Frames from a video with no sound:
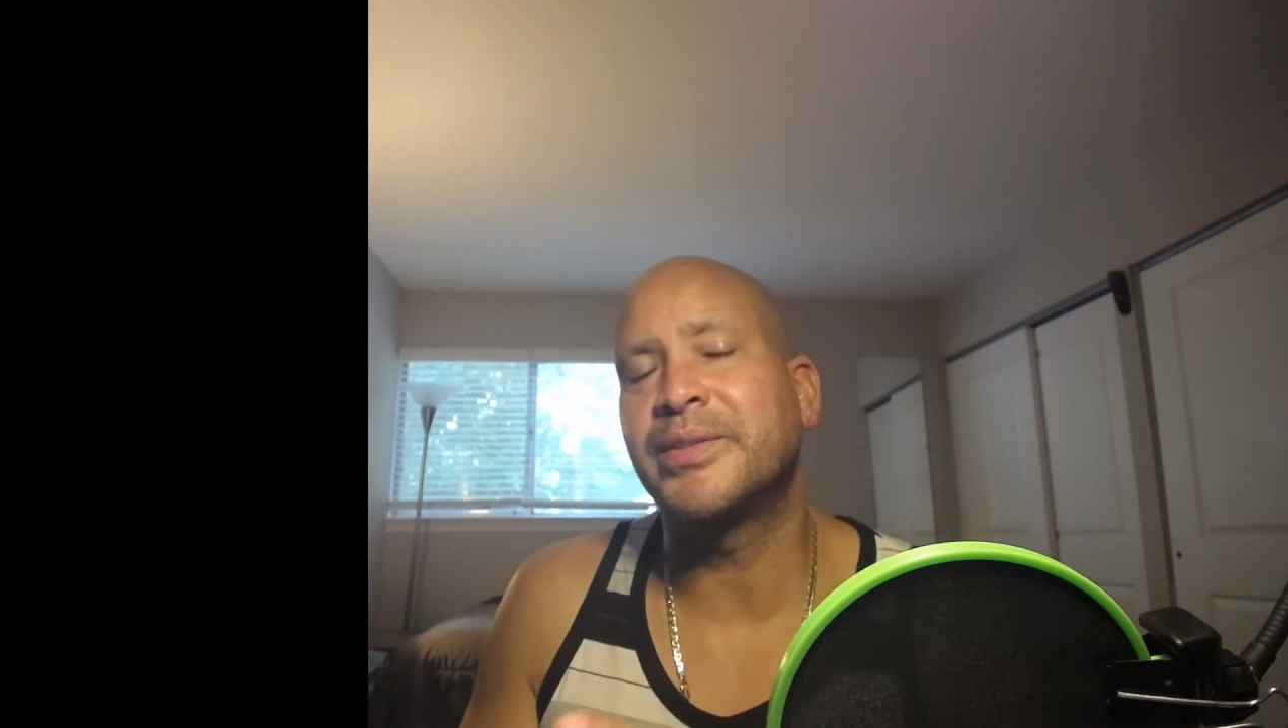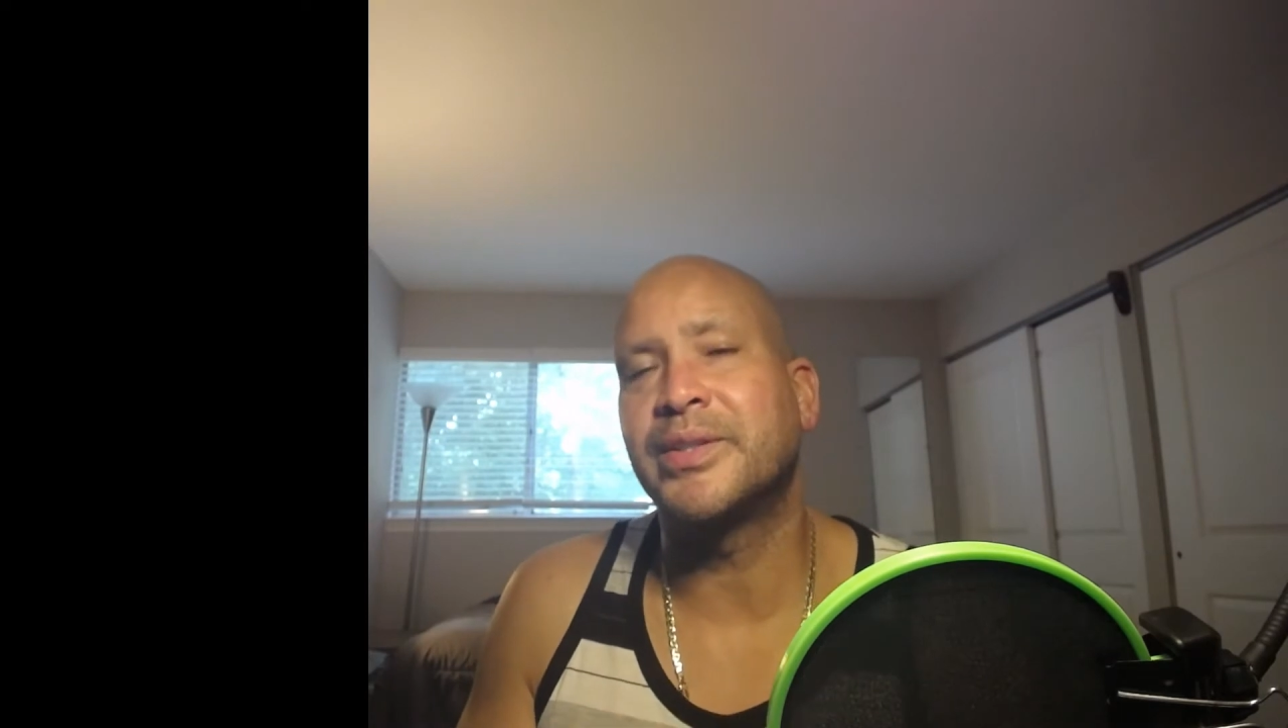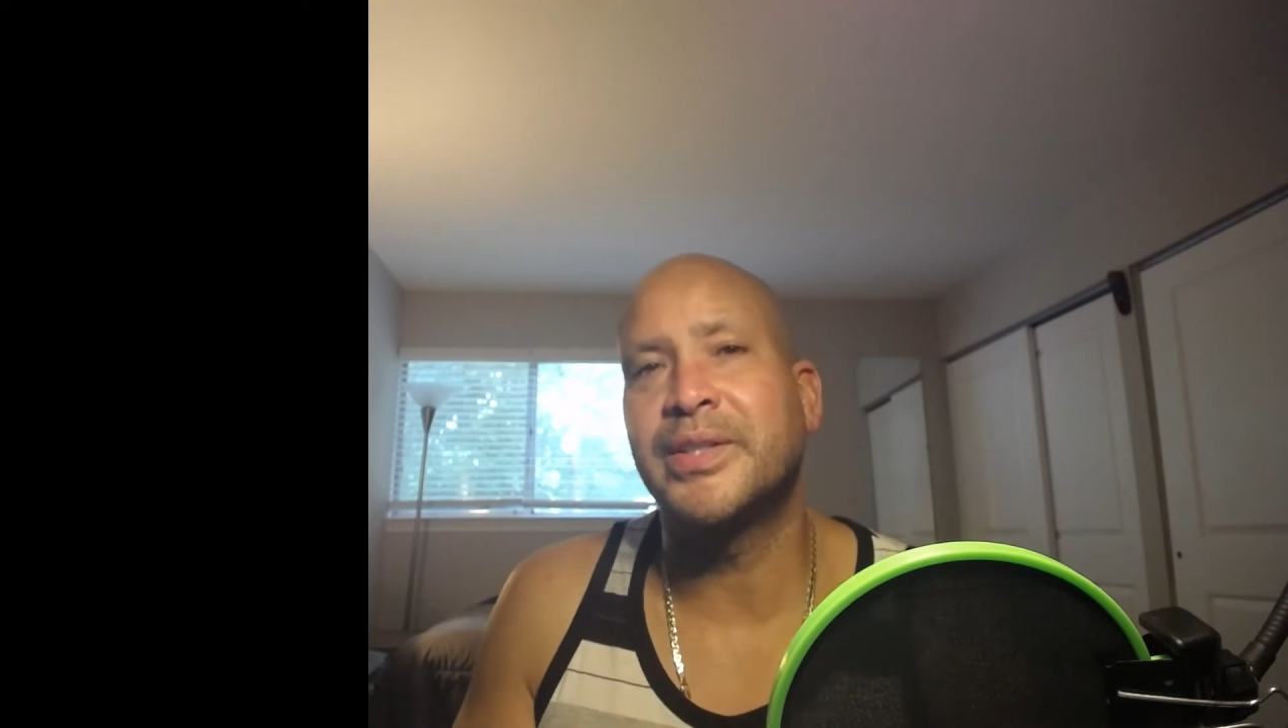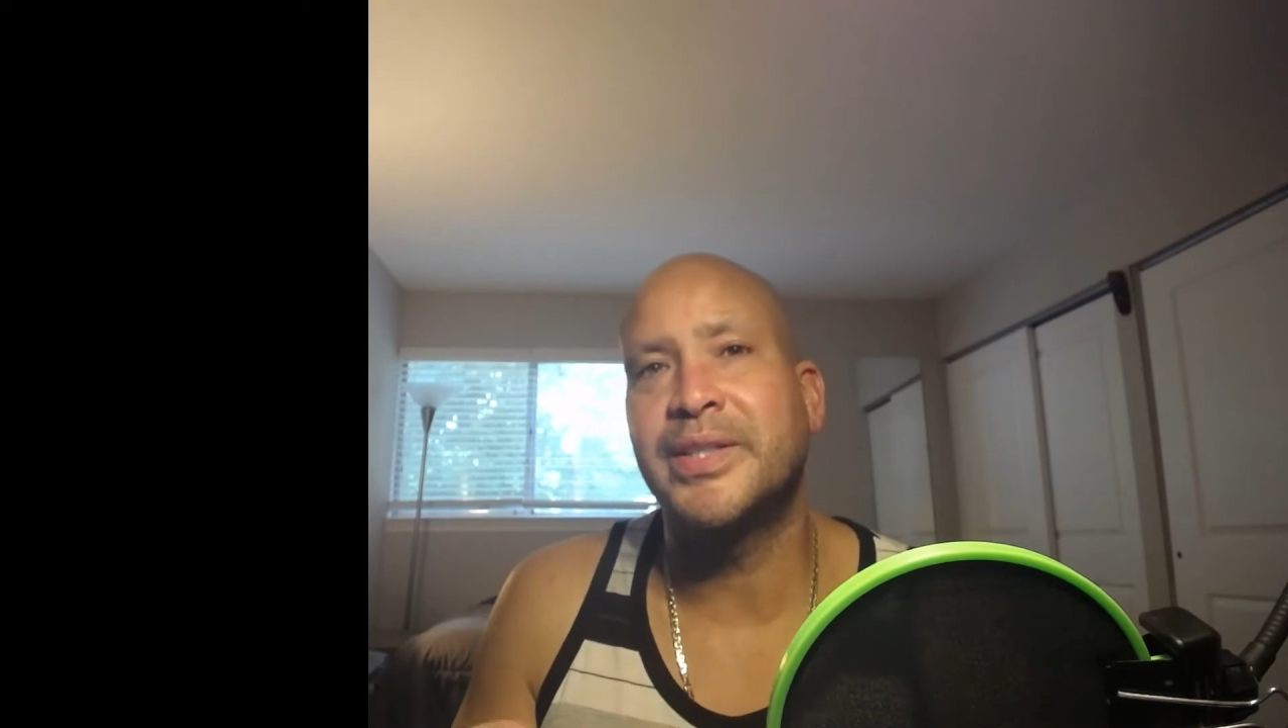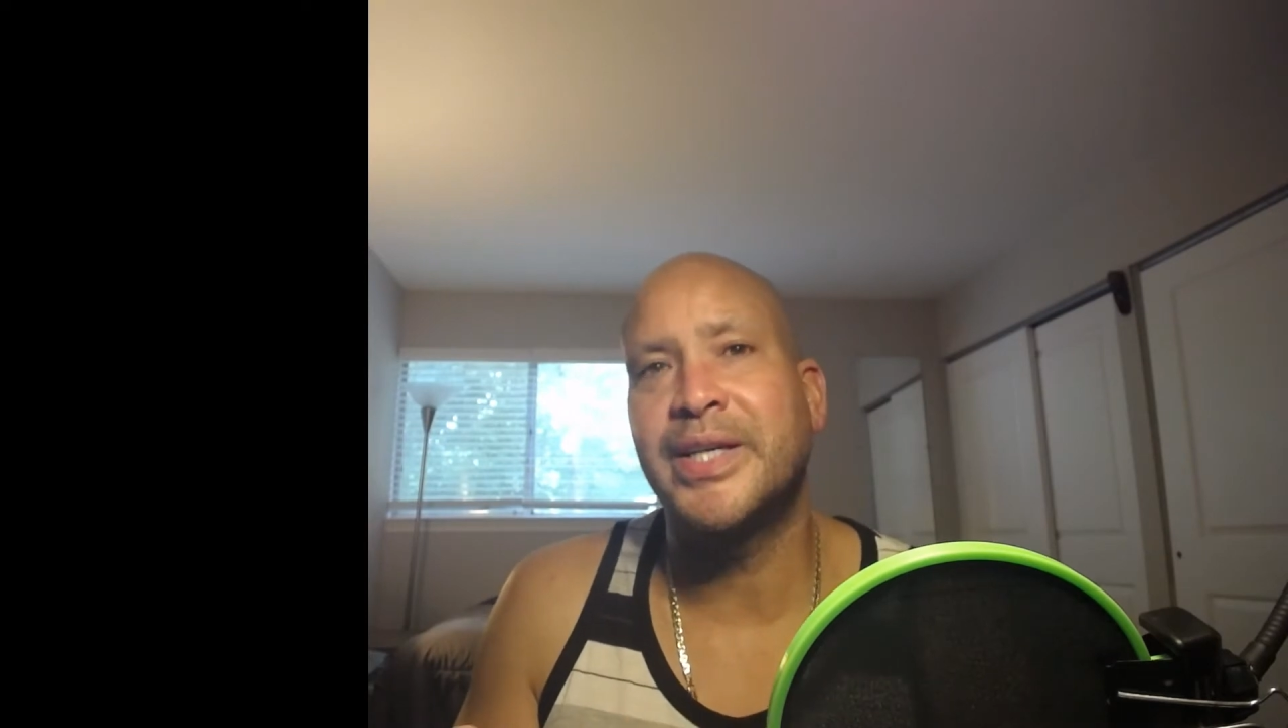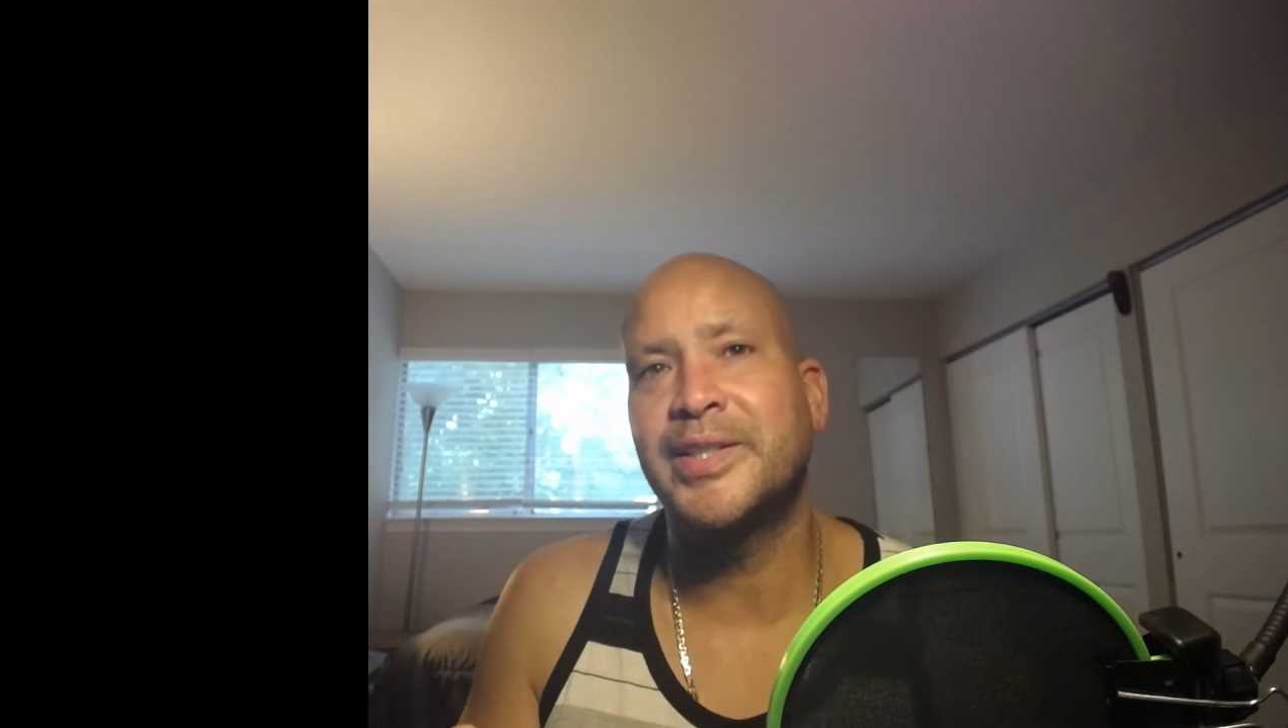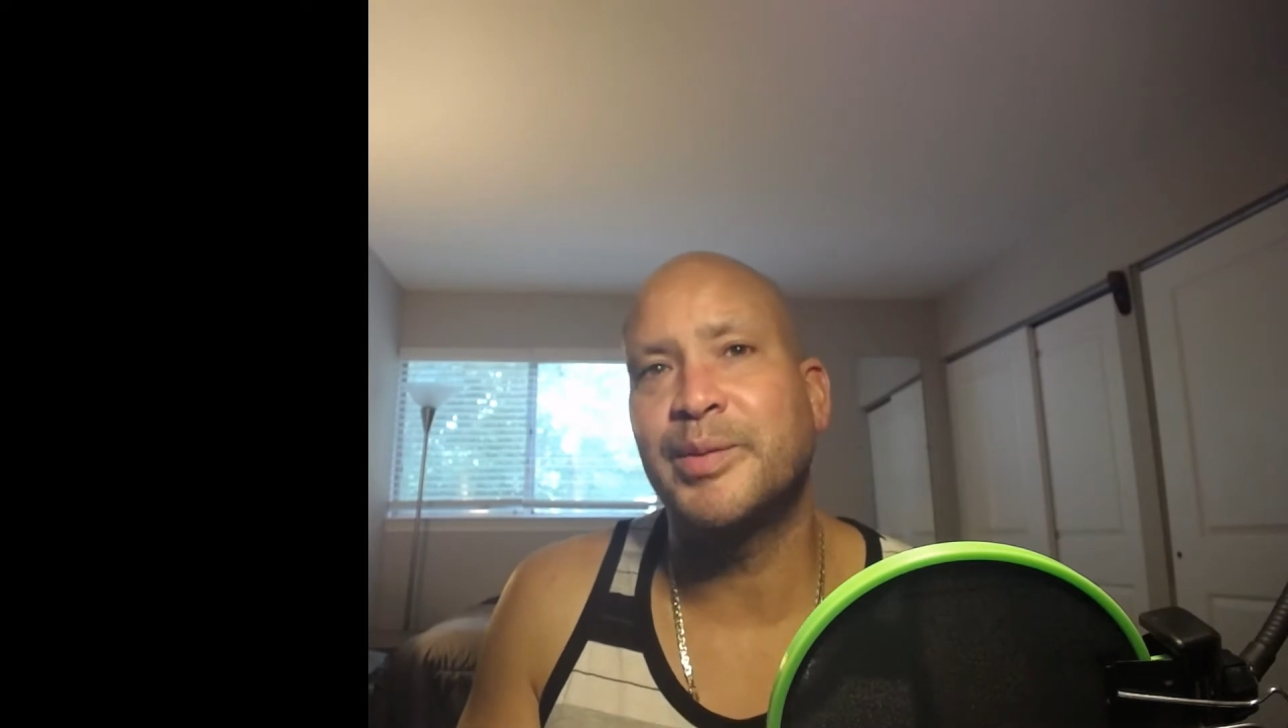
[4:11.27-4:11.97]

it's going to take